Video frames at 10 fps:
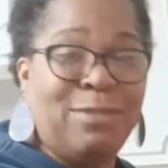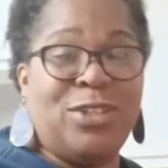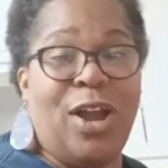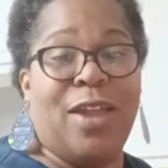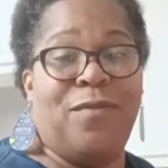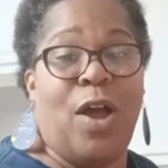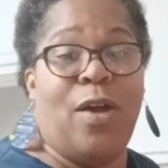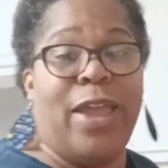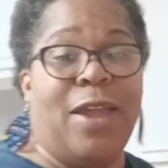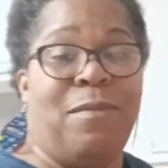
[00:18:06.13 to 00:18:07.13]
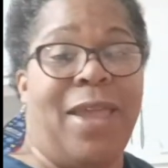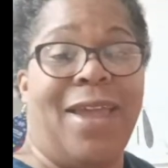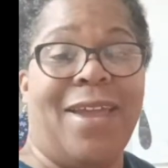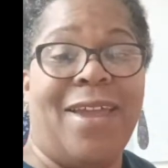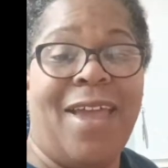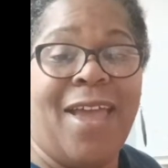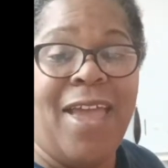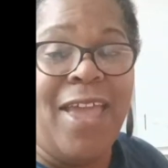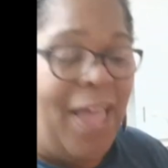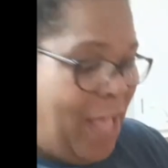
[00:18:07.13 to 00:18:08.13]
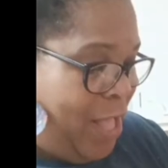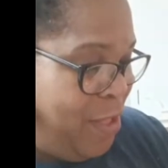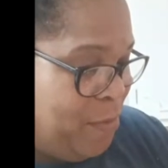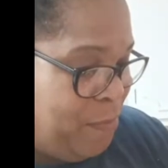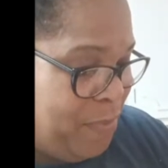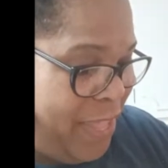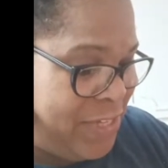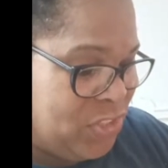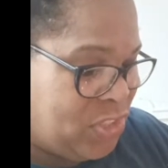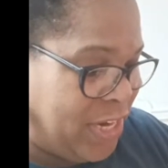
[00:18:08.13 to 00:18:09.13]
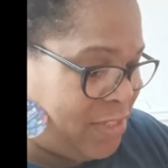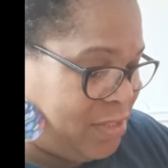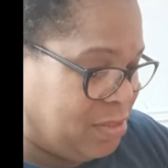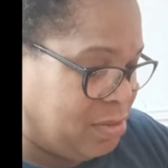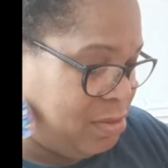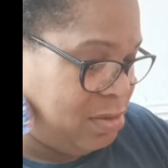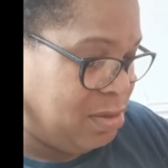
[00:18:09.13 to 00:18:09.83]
sorry if y'all hear me. It's just